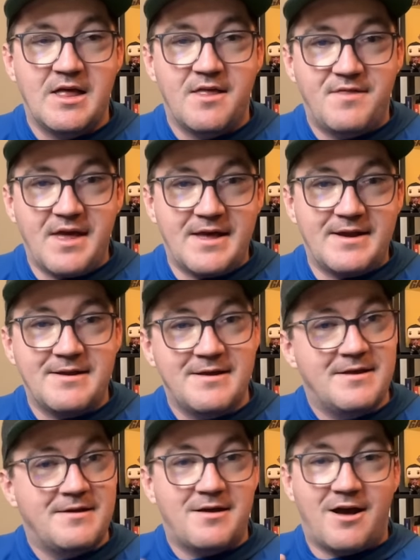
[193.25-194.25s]
Then
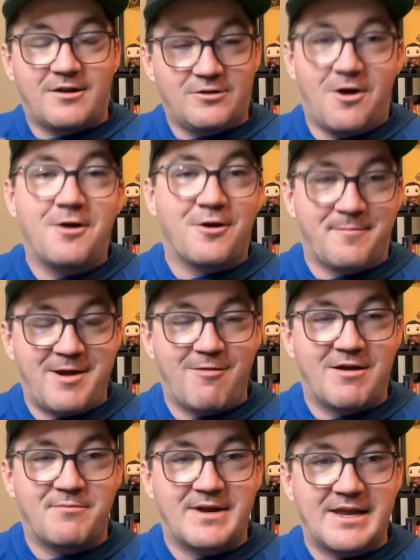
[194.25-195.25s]
a longer
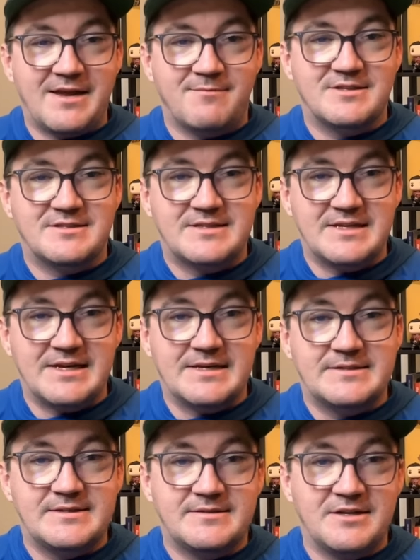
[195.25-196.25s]
period when he was the
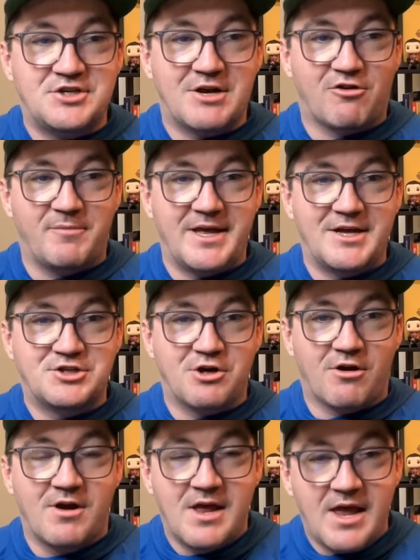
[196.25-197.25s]
assistant general manager.